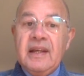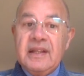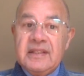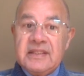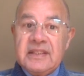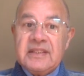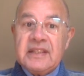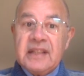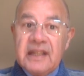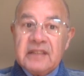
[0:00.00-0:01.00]
Is this the
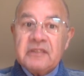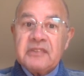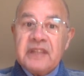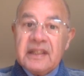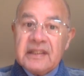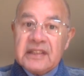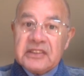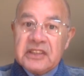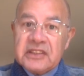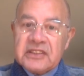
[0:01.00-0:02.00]
kind of king that
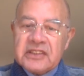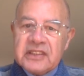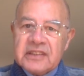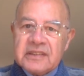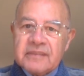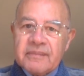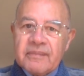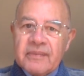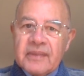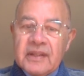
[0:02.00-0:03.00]
Jesus is?
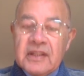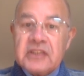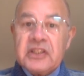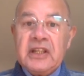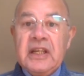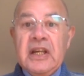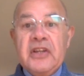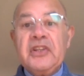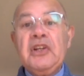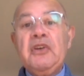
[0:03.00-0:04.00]
Is he
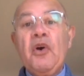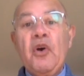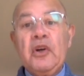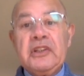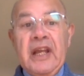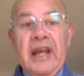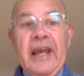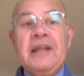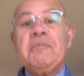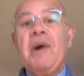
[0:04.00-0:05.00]
the Lord
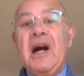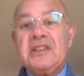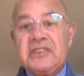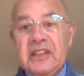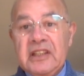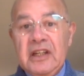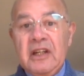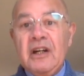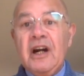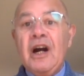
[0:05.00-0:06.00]
and Master
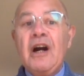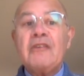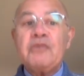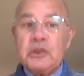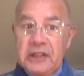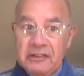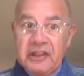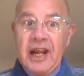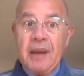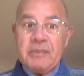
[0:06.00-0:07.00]
of whatever
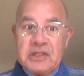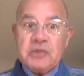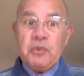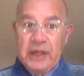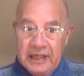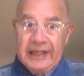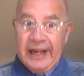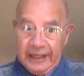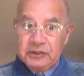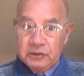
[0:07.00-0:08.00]
happens? We
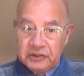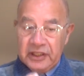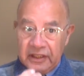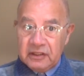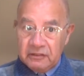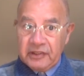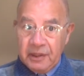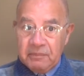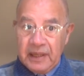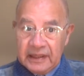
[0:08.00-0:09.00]
like to think of
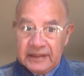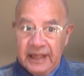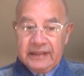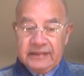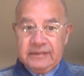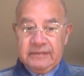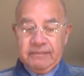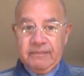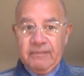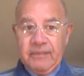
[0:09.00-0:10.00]
him like that.
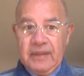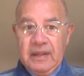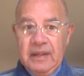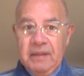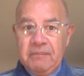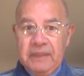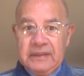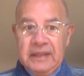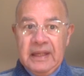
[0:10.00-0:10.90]
But